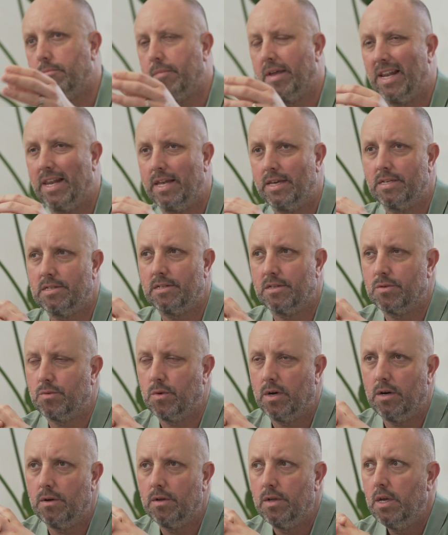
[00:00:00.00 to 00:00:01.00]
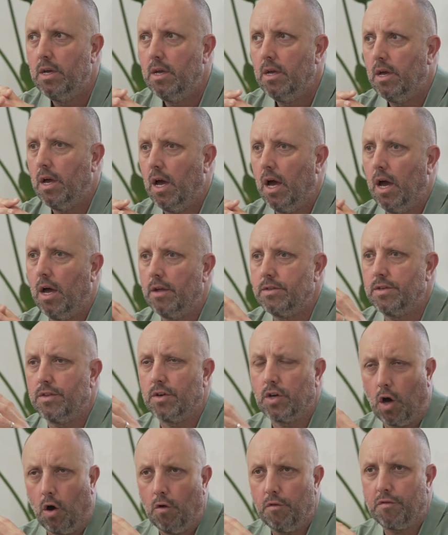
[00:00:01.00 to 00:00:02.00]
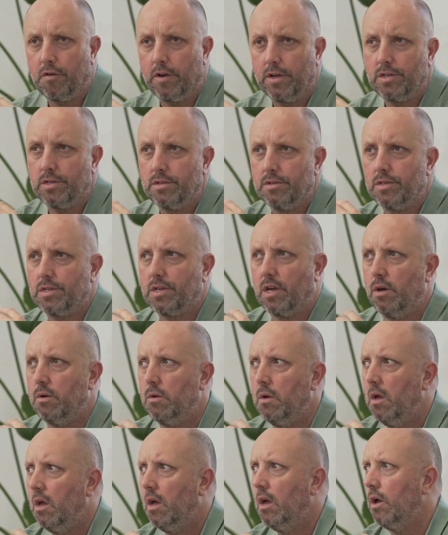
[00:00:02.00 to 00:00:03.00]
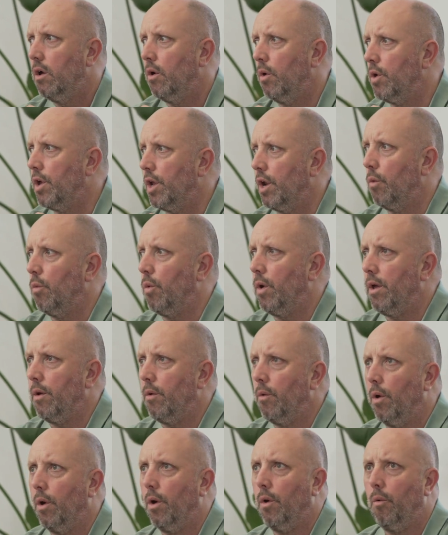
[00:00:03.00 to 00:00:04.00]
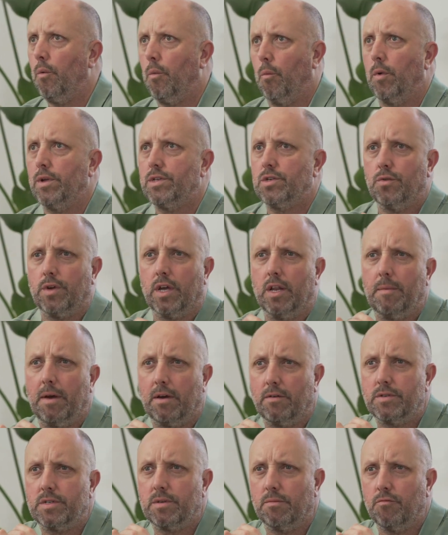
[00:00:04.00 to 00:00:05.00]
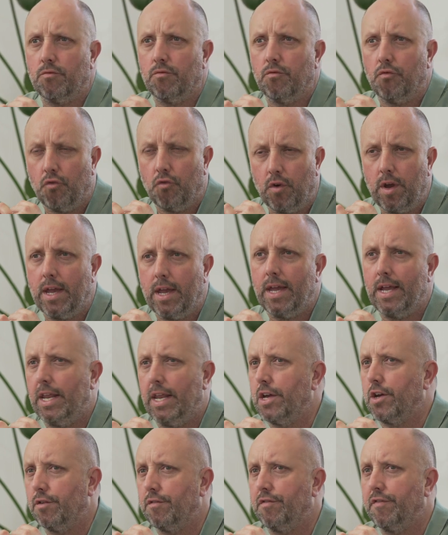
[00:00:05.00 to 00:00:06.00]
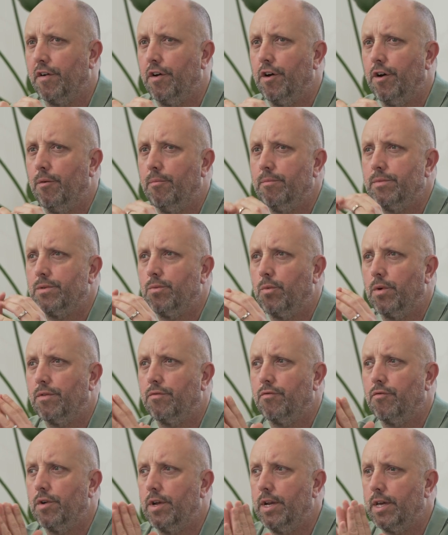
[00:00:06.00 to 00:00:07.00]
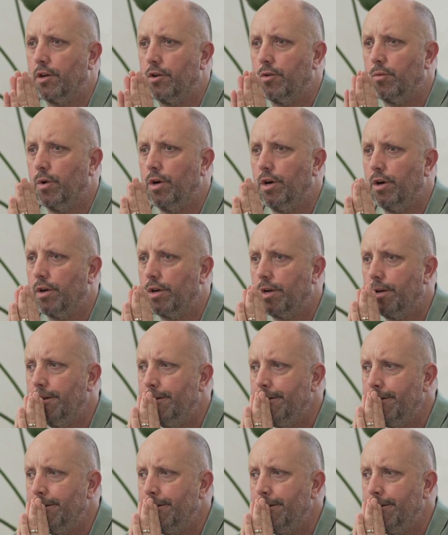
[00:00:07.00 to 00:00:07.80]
Middle East as well, to the Gulf region. So, we're talking about some really good firms with really good work.